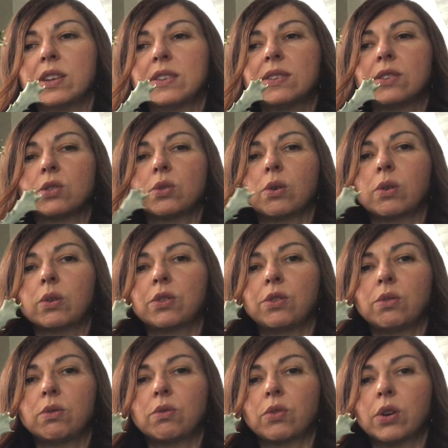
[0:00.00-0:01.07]
This is all
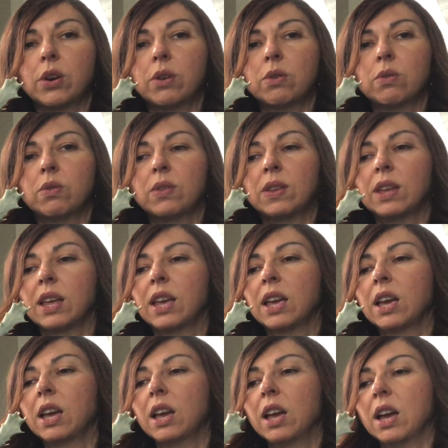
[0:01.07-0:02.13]
new growth
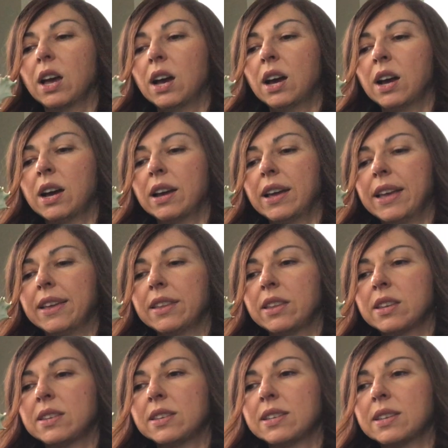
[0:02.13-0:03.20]

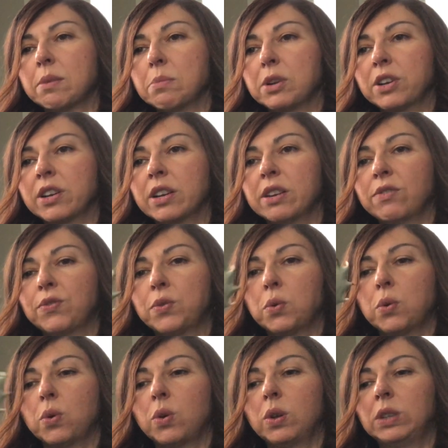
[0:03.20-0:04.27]
this summer and
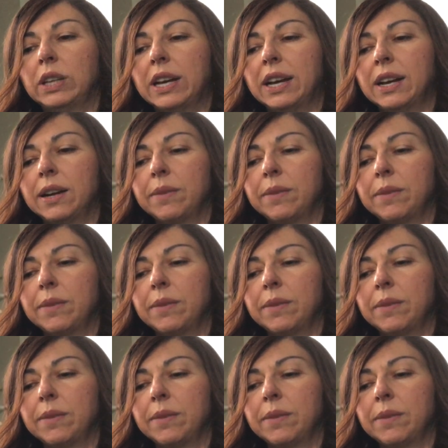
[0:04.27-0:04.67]
fall.